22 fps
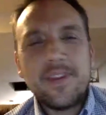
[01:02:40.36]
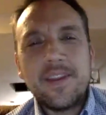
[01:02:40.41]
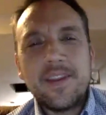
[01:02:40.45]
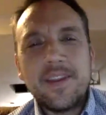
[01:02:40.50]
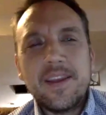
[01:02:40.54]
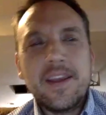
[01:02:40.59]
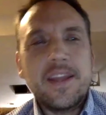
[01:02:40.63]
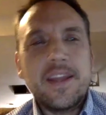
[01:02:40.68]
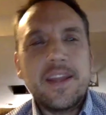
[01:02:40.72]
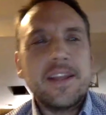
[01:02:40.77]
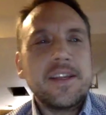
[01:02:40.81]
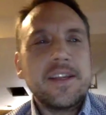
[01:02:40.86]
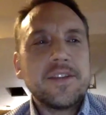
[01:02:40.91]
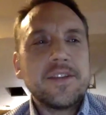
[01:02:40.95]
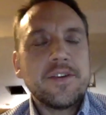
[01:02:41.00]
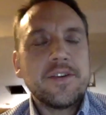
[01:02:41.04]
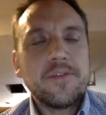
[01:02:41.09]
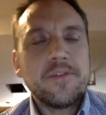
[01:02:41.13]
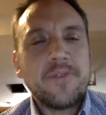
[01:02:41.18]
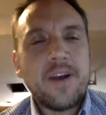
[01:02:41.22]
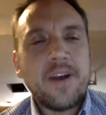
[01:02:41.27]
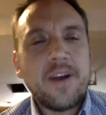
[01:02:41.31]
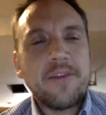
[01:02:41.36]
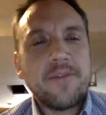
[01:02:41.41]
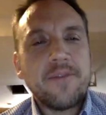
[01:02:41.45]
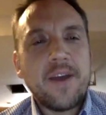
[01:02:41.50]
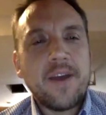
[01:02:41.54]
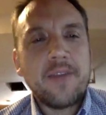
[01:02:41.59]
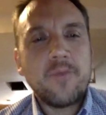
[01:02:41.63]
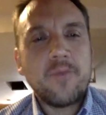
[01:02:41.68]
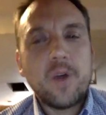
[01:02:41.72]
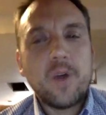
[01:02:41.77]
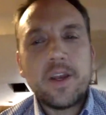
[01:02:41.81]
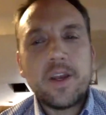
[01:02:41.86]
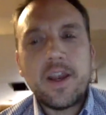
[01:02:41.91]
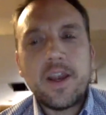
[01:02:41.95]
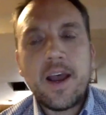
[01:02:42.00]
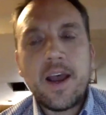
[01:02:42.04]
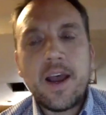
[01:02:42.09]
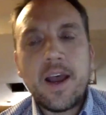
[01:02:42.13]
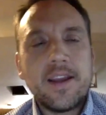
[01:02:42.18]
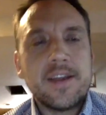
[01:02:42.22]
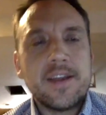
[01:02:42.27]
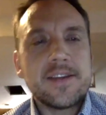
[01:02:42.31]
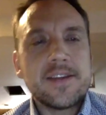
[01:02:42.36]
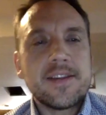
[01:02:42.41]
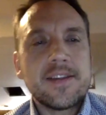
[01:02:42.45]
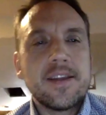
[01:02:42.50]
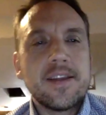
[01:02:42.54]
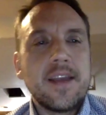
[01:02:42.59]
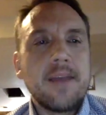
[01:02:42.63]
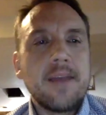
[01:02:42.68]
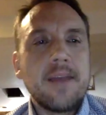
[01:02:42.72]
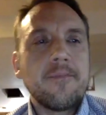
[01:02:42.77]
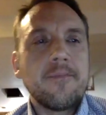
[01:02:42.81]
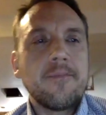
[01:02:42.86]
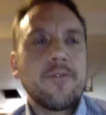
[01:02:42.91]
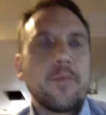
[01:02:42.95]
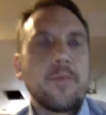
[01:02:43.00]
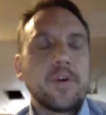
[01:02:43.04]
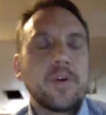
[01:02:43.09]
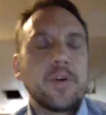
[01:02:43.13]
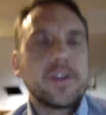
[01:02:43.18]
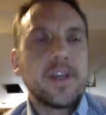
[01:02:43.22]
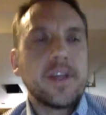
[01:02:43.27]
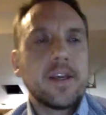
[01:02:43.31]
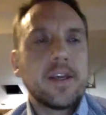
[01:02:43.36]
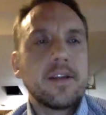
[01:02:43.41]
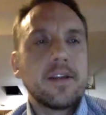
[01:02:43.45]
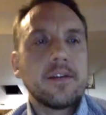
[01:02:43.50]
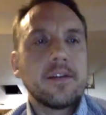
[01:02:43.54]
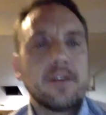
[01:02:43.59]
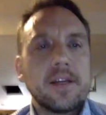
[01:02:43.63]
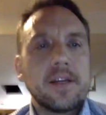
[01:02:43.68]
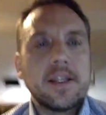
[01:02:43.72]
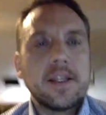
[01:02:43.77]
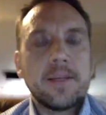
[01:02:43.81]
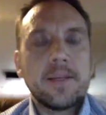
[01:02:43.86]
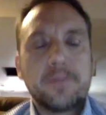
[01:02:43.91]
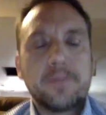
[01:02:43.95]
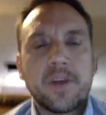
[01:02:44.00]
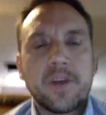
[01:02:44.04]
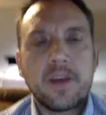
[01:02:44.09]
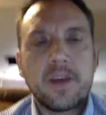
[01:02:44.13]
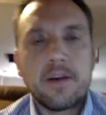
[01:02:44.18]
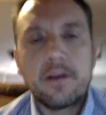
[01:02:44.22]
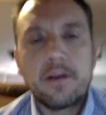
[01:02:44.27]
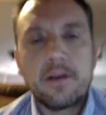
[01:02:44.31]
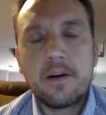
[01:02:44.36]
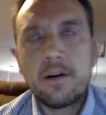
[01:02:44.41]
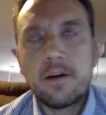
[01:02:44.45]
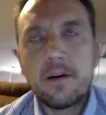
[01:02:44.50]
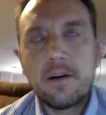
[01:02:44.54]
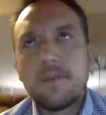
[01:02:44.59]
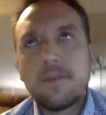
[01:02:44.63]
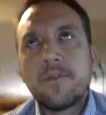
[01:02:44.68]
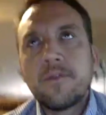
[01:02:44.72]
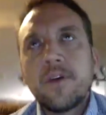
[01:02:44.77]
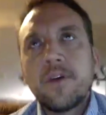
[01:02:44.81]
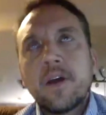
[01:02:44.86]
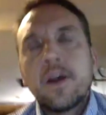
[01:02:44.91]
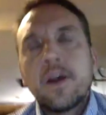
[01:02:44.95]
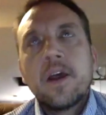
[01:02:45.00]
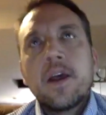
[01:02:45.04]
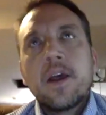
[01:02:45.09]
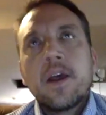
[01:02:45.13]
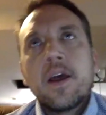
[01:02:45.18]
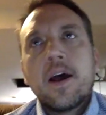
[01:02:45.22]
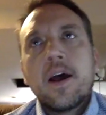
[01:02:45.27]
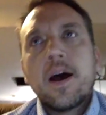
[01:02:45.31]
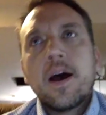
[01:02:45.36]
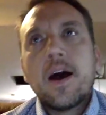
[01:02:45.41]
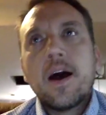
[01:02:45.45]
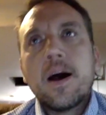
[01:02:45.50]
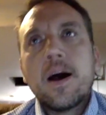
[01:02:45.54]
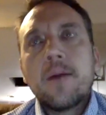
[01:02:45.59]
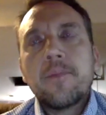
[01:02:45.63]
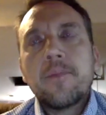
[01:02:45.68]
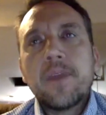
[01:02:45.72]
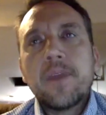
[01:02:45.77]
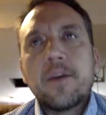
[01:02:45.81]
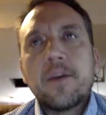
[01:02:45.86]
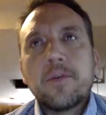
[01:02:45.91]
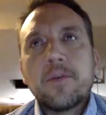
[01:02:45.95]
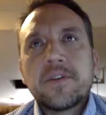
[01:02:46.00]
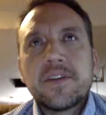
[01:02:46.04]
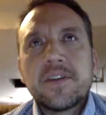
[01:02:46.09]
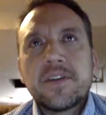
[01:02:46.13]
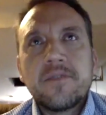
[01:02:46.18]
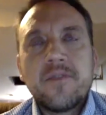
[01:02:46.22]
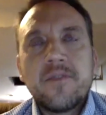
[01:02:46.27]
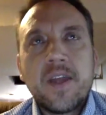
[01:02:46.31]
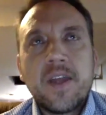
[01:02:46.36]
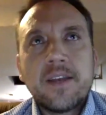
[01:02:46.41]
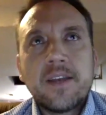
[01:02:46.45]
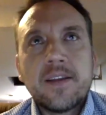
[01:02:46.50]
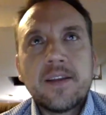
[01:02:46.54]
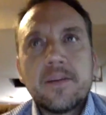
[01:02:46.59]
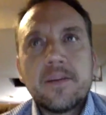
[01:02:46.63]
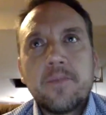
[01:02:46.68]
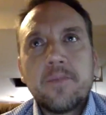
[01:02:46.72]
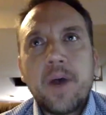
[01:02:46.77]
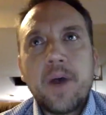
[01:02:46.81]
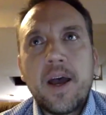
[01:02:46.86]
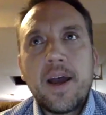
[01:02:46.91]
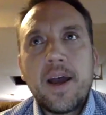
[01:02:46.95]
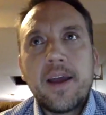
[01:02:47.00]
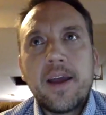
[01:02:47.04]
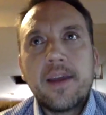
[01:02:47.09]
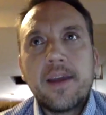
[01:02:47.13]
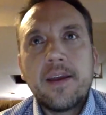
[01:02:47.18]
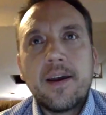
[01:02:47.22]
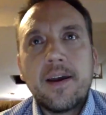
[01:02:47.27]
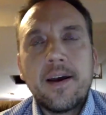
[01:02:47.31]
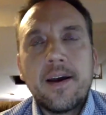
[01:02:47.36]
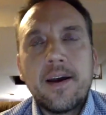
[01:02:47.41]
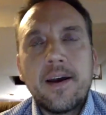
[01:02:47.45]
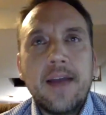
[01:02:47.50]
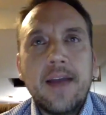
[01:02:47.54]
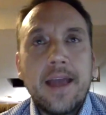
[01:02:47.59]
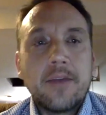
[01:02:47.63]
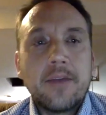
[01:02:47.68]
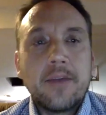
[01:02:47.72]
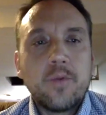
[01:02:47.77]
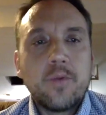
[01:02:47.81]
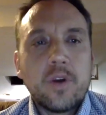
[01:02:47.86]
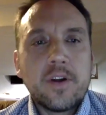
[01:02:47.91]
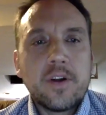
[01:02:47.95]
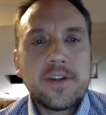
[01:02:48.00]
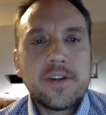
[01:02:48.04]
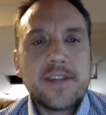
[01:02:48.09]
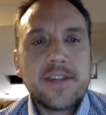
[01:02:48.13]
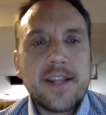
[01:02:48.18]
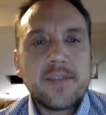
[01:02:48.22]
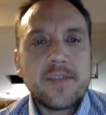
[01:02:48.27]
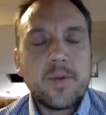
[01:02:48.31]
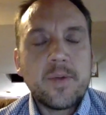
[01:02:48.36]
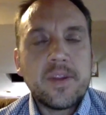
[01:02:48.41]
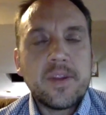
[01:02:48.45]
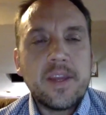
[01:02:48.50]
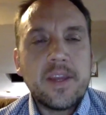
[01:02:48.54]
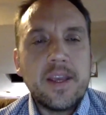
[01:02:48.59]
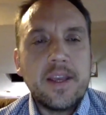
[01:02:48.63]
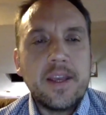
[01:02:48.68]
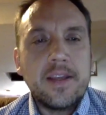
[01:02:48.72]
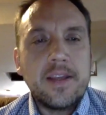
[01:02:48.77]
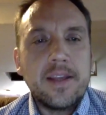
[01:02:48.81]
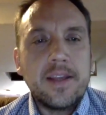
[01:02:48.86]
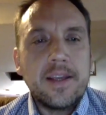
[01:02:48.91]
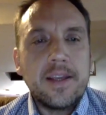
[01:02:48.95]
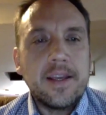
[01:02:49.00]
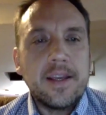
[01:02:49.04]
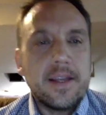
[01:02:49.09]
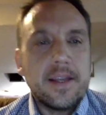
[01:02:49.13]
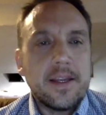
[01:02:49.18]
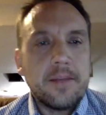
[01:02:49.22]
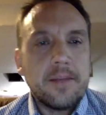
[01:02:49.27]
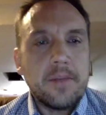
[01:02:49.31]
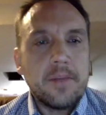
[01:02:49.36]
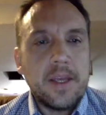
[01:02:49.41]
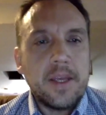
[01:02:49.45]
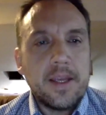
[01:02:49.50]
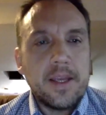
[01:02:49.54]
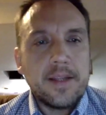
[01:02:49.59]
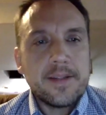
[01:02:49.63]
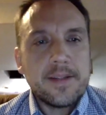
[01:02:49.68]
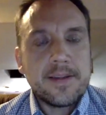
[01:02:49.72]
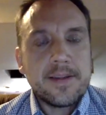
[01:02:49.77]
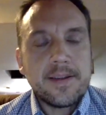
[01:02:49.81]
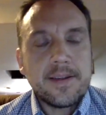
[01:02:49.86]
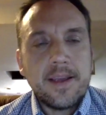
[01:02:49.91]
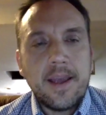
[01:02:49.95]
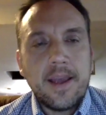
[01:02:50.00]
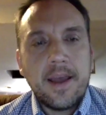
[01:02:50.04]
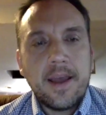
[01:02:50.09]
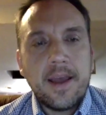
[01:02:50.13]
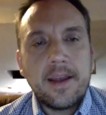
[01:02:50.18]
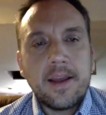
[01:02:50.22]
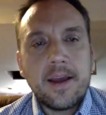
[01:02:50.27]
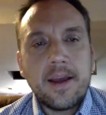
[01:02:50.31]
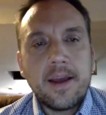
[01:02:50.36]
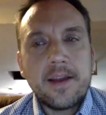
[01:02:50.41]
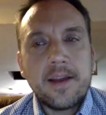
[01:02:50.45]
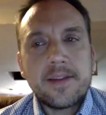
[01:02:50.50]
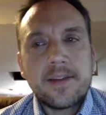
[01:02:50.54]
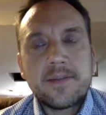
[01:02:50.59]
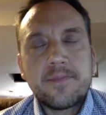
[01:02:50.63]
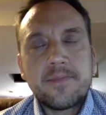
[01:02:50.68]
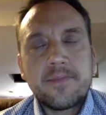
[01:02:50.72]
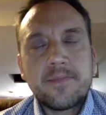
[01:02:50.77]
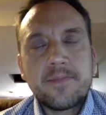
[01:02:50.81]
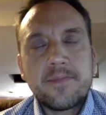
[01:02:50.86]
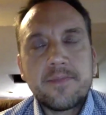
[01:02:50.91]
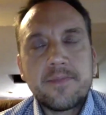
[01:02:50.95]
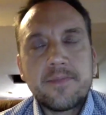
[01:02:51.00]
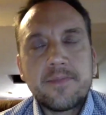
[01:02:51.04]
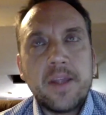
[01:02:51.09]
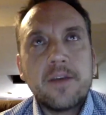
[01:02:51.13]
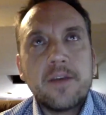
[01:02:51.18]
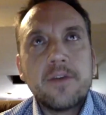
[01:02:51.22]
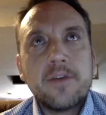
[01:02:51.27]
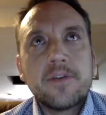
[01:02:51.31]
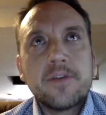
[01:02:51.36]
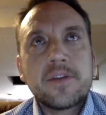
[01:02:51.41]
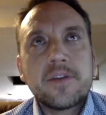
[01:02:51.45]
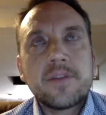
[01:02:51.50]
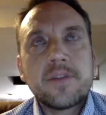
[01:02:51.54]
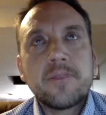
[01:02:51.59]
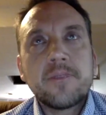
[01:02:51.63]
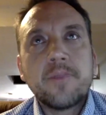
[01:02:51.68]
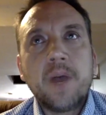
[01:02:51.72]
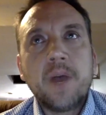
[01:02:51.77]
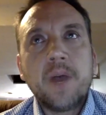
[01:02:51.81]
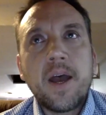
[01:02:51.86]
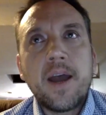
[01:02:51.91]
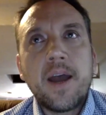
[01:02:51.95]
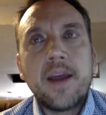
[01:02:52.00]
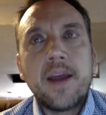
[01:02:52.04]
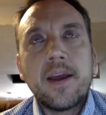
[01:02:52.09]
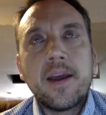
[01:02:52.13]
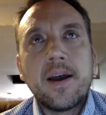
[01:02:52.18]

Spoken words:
ED 25519 is the name for a particular elliptic curve. It was invented by Edwards, that's what the ED in it means, and it's been used by